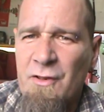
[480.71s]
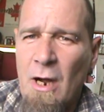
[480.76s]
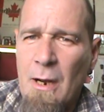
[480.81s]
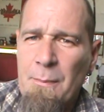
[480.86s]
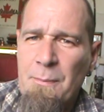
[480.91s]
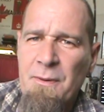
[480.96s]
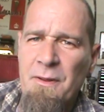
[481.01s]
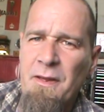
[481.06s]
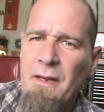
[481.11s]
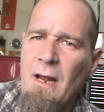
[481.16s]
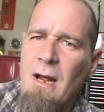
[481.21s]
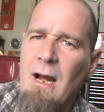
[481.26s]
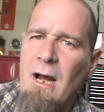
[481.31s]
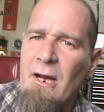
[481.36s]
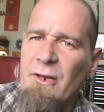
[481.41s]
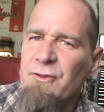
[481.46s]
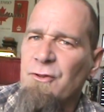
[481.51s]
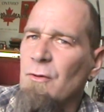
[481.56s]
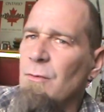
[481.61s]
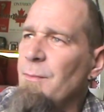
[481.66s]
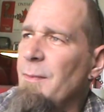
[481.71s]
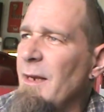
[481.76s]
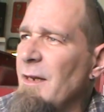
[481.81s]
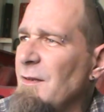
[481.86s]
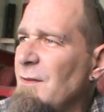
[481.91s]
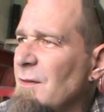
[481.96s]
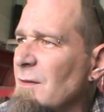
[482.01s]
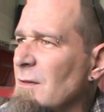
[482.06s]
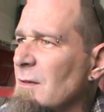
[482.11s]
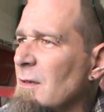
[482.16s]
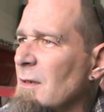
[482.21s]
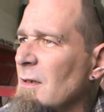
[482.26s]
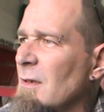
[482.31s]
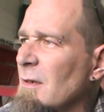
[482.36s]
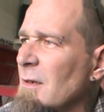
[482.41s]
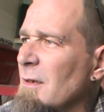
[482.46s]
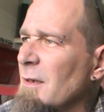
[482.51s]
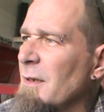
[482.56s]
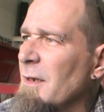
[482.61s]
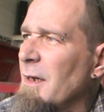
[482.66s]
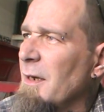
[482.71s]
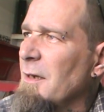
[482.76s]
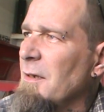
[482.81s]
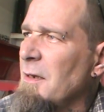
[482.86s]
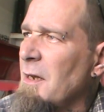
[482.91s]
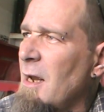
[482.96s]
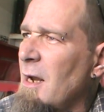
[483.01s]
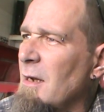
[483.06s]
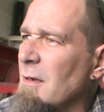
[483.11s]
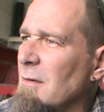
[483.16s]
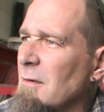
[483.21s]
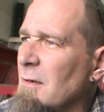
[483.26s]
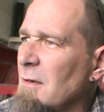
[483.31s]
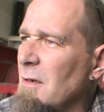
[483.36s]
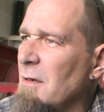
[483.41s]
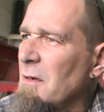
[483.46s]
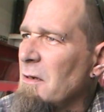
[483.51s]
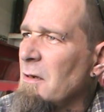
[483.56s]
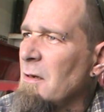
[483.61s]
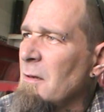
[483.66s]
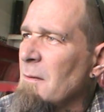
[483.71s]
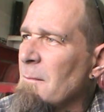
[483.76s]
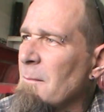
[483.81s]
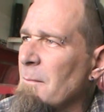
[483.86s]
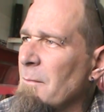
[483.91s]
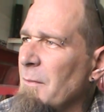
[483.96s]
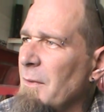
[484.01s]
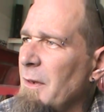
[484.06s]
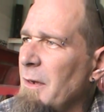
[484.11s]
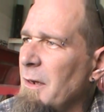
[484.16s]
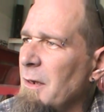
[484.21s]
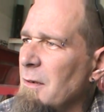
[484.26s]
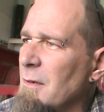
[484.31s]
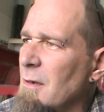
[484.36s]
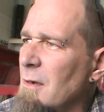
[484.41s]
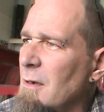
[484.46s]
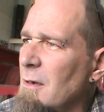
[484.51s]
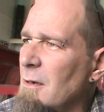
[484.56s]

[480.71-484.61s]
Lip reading: top of the actual base and that, and